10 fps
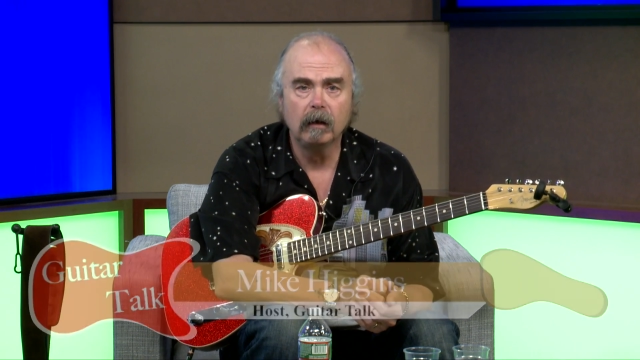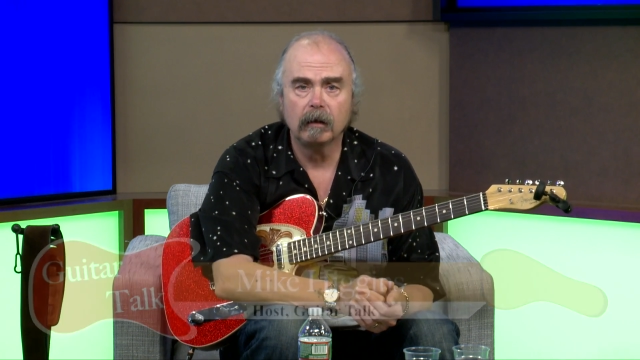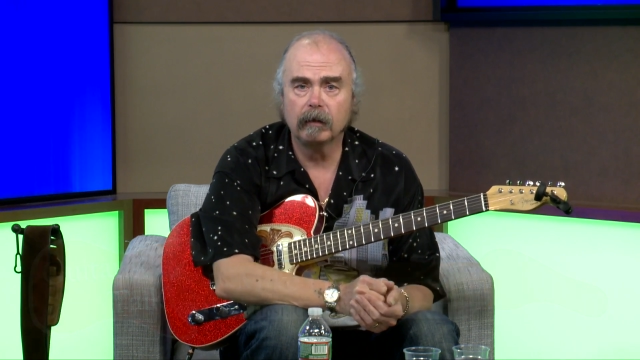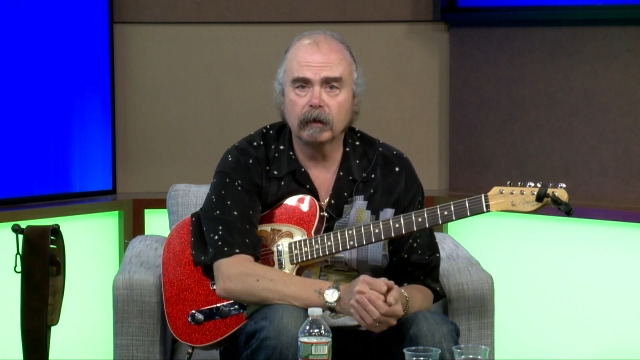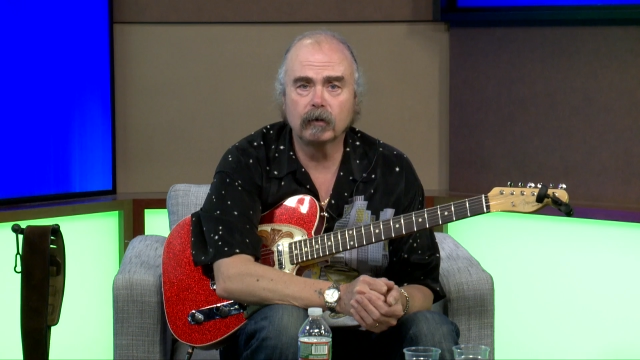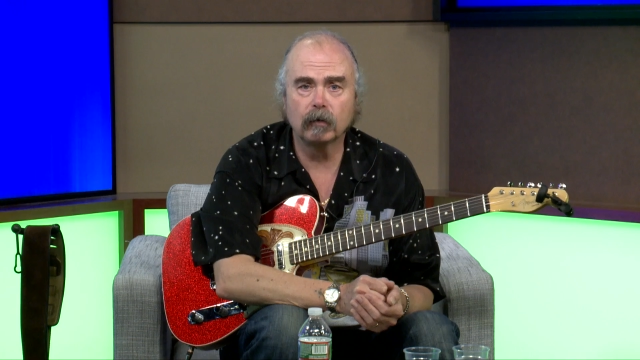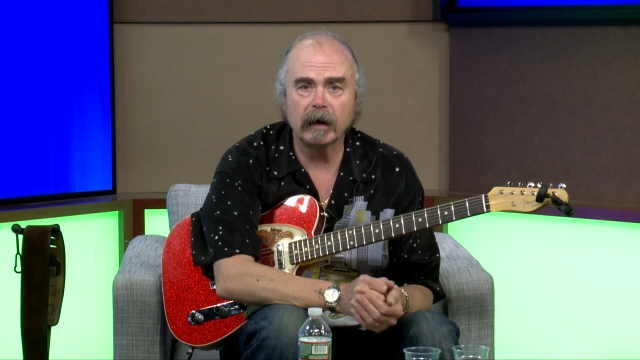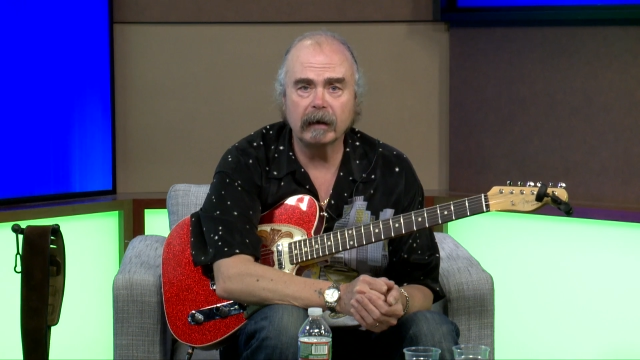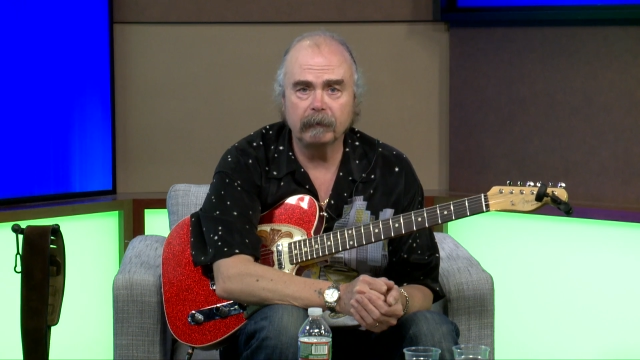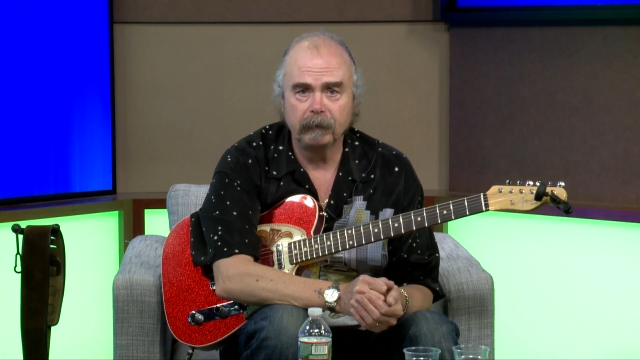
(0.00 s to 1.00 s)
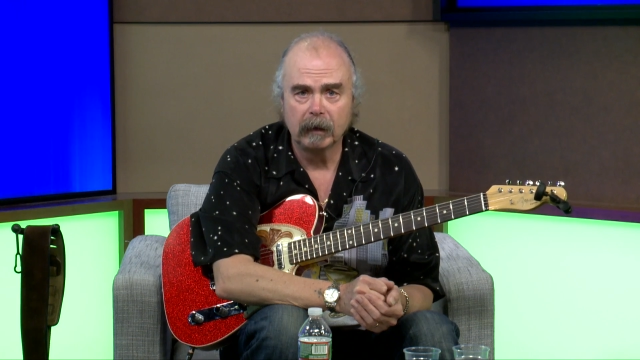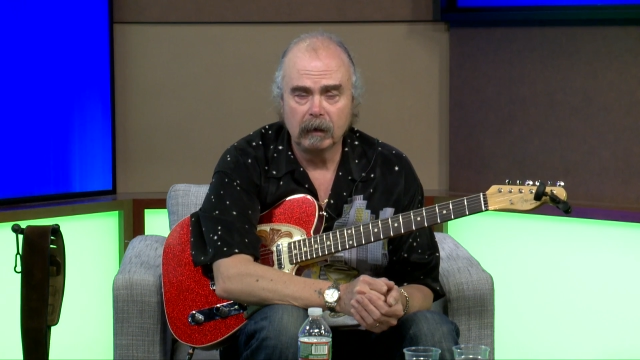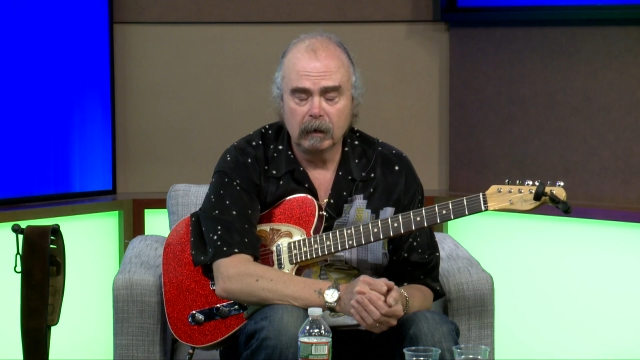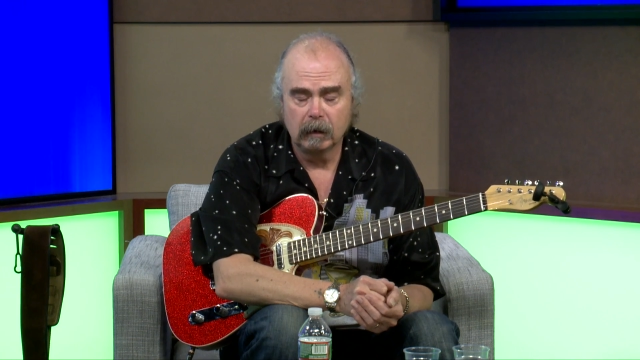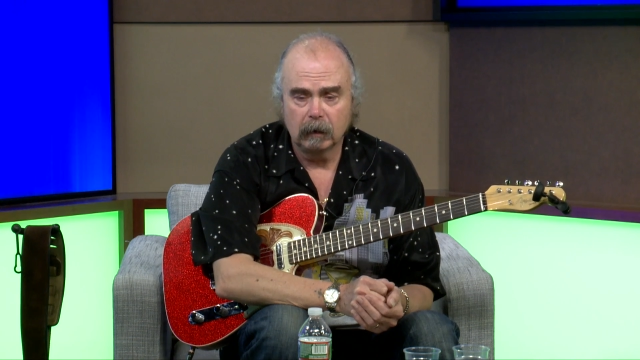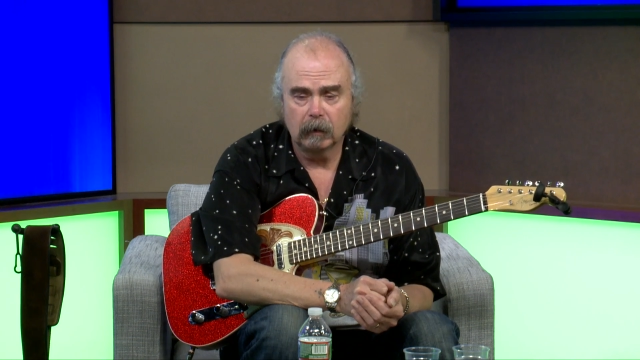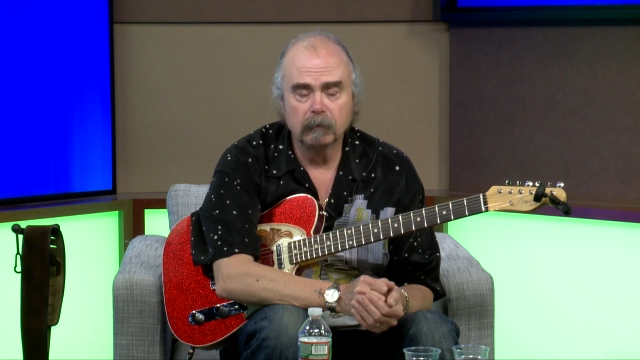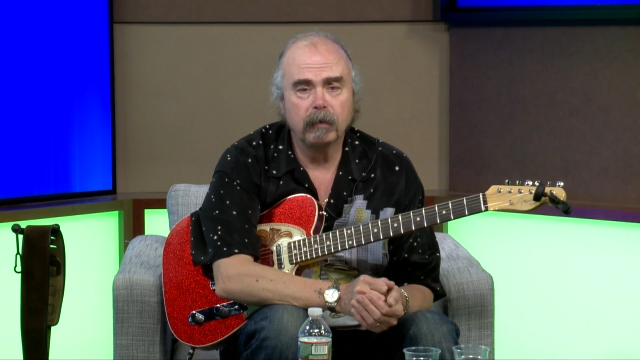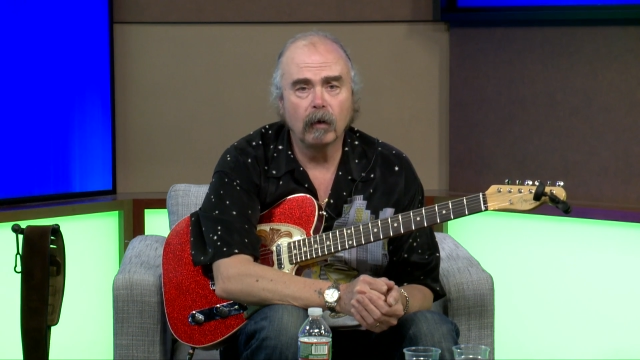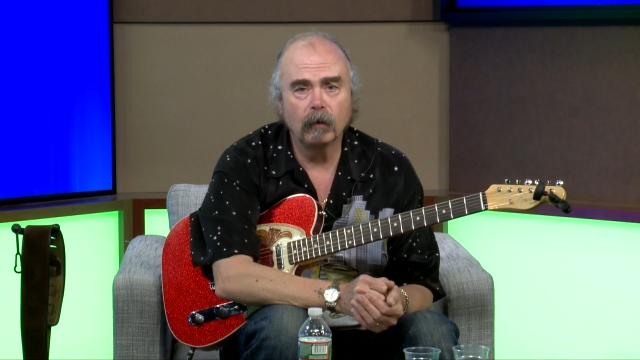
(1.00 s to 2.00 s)
the great
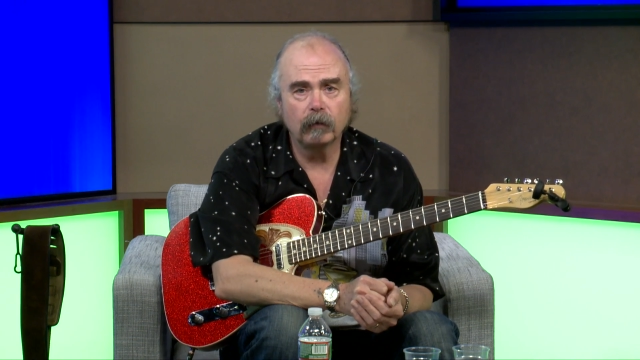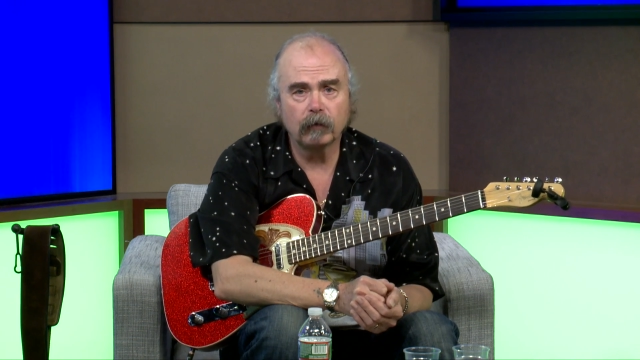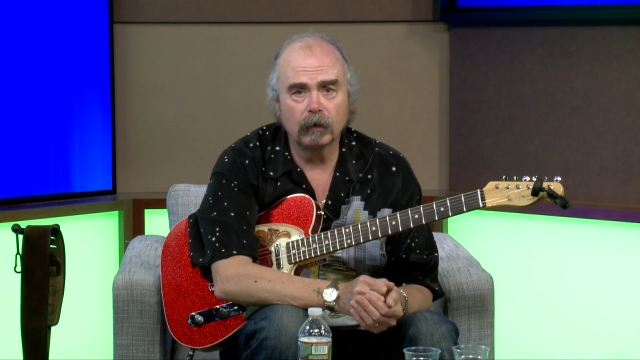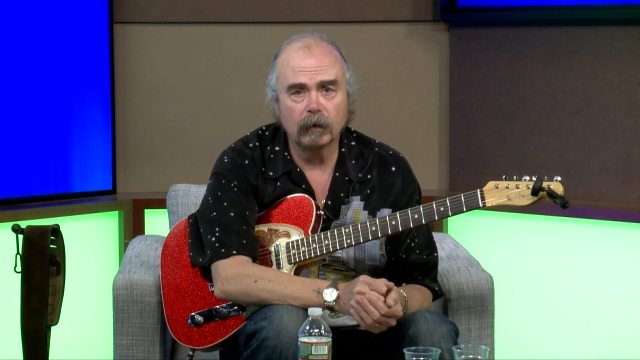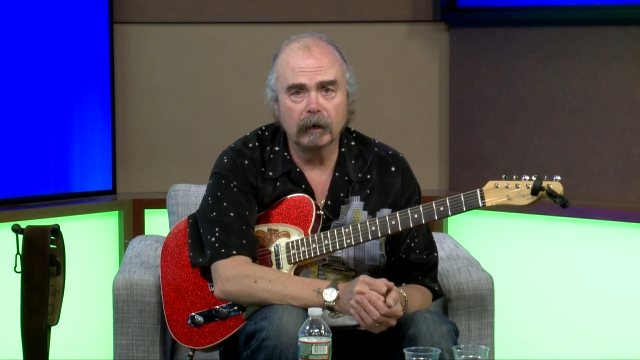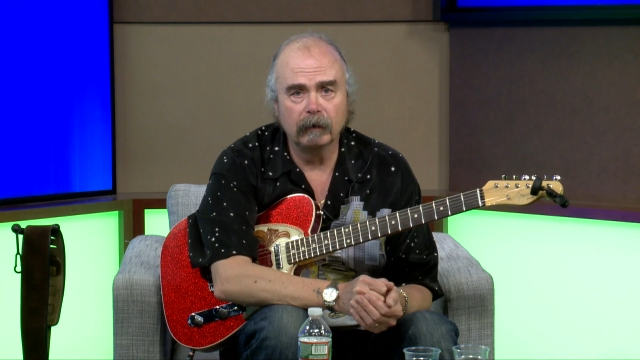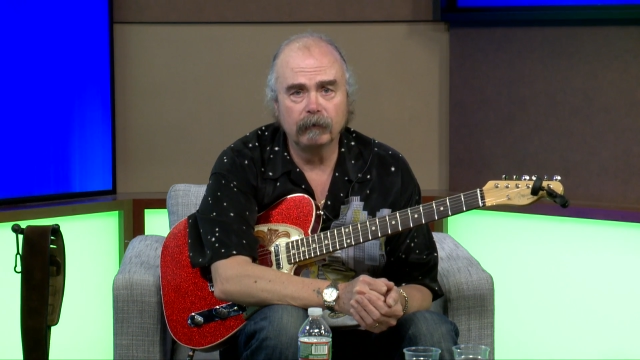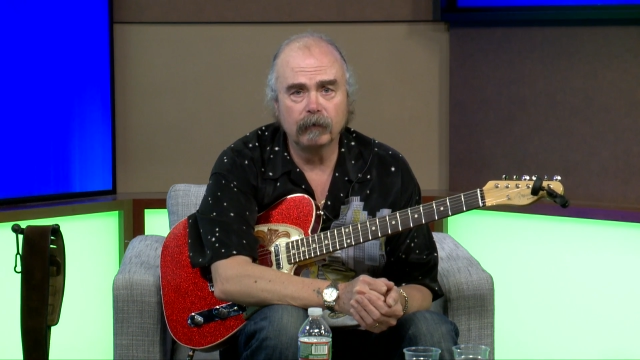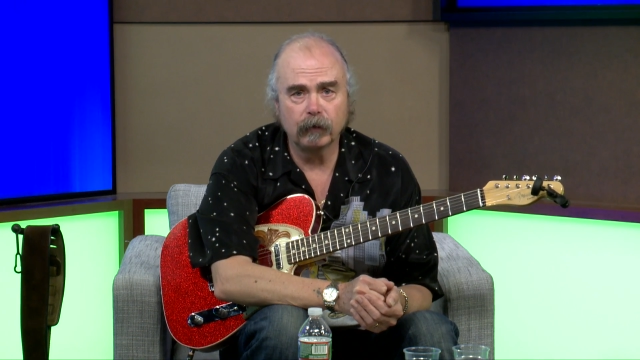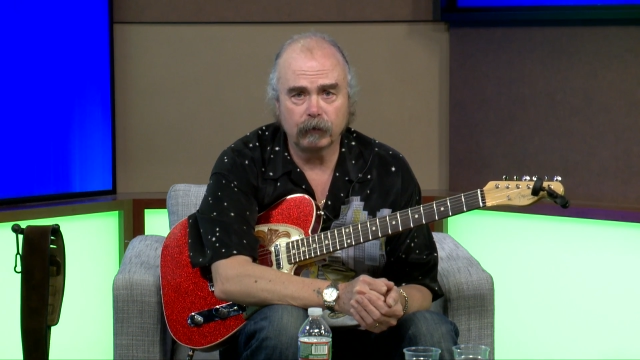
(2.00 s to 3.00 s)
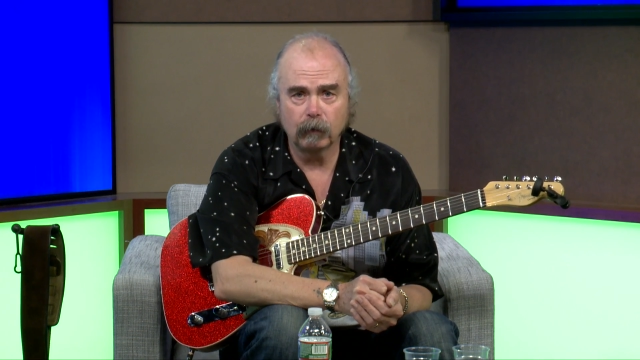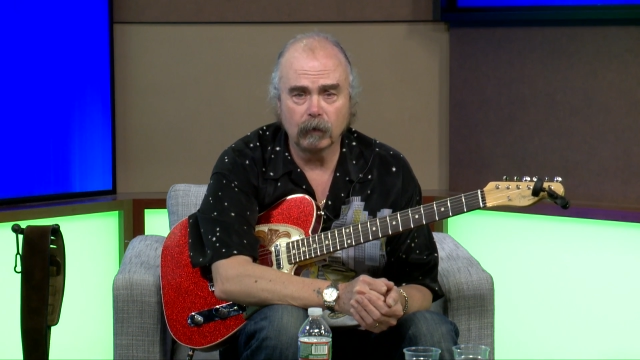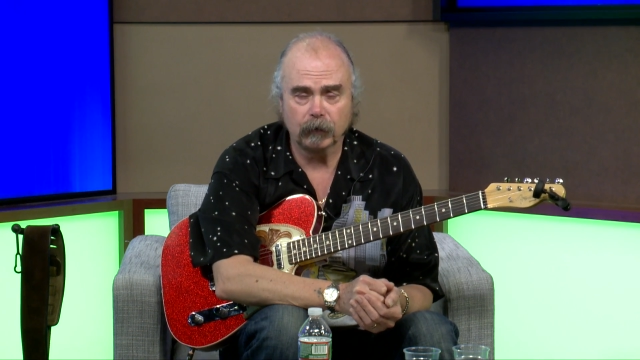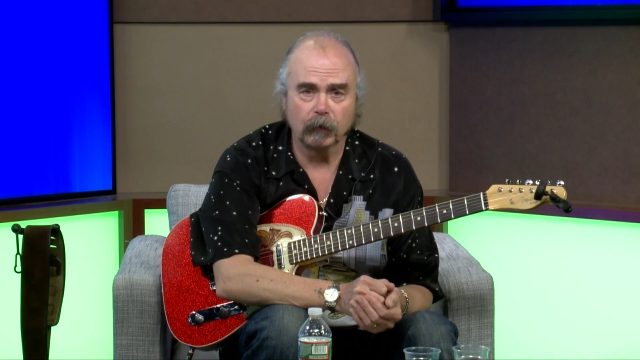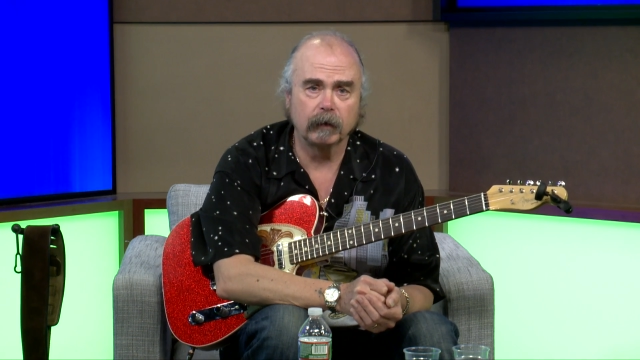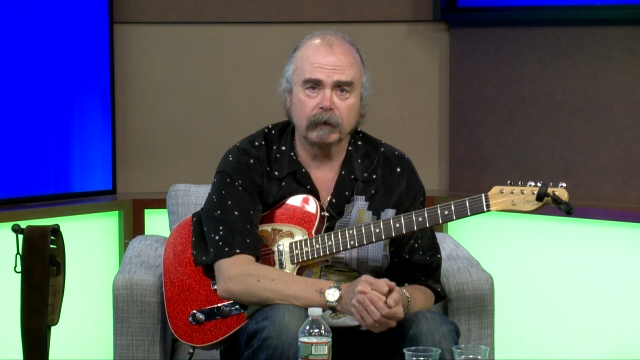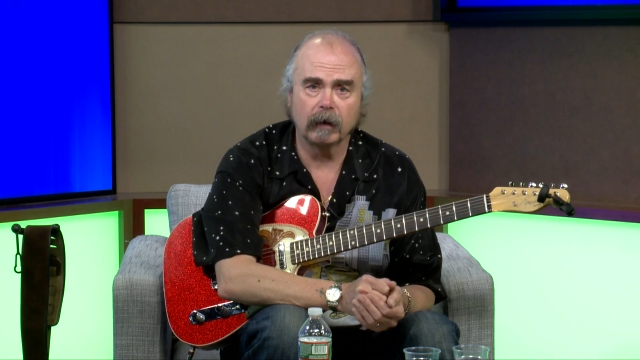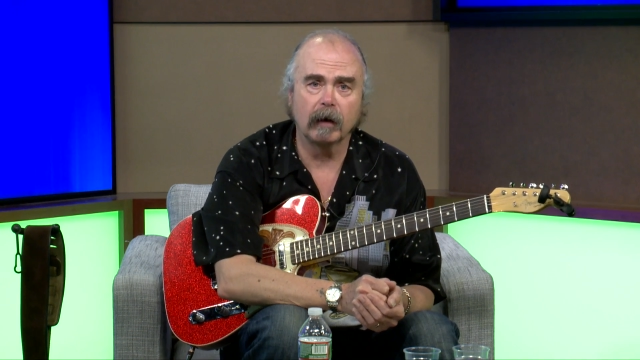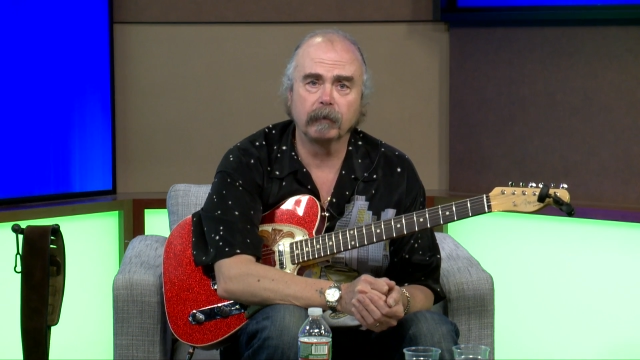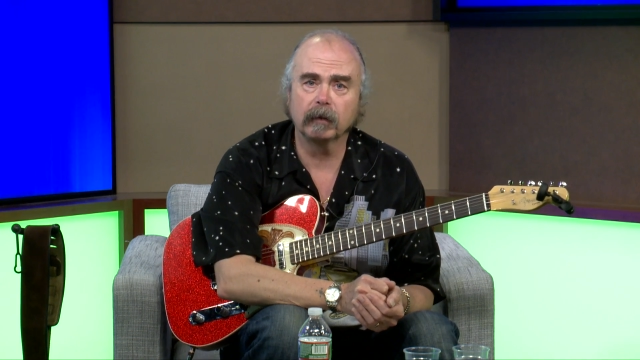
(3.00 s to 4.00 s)
composer and virtuoso
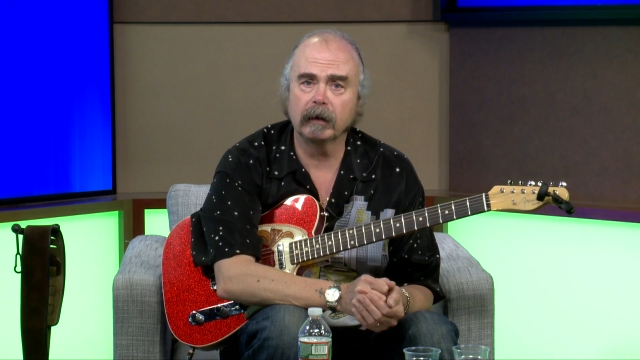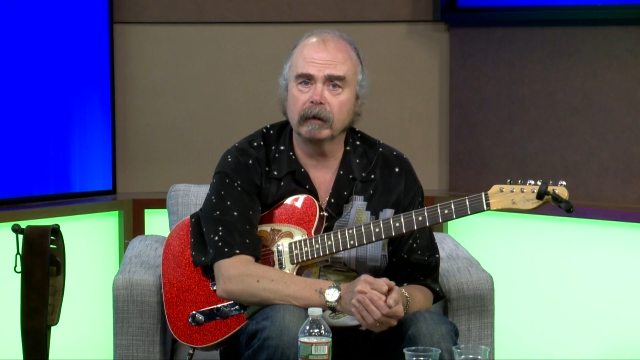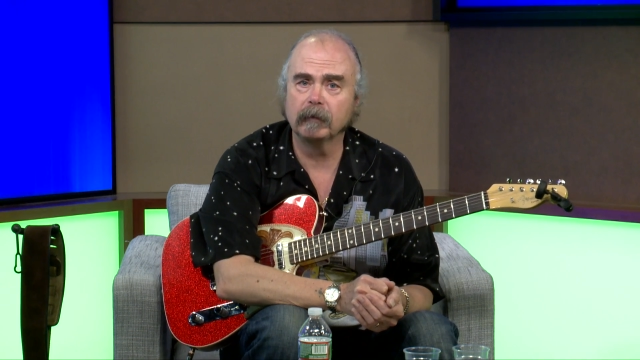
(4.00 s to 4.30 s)
guitar player,